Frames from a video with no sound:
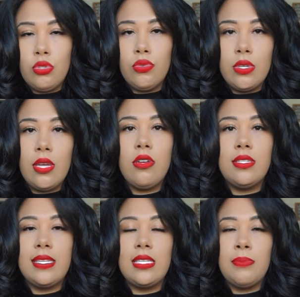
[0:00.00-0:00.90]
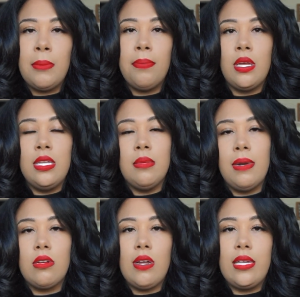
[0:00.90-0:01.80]
do another assessment. But in the
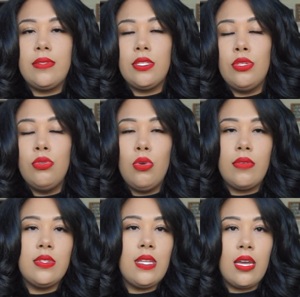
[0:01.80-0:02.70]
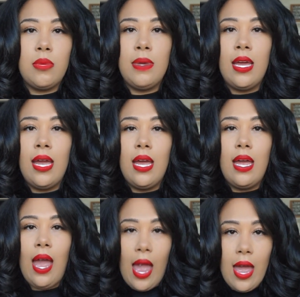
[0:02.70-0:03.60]
medical ICU you have to document.
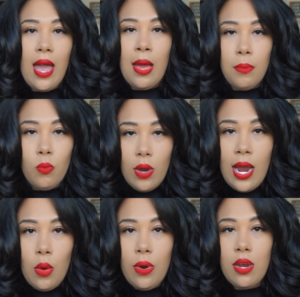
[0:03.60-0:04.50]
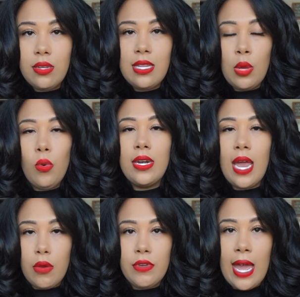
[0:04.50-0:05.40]
At where I work, they want it
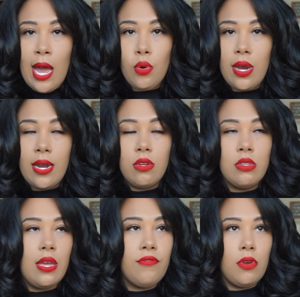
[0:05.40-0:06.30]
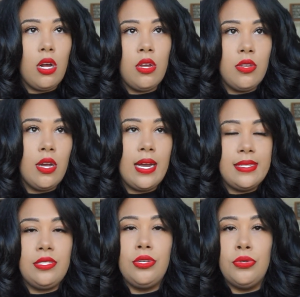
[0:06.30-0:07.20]
every hour. I know that for other
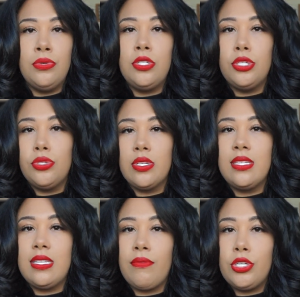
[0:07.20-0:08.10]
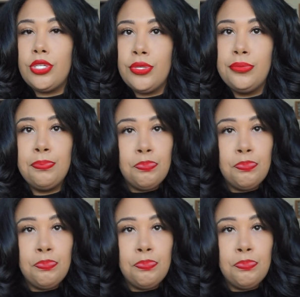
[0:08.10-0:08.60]
ICUs usually it's every 2,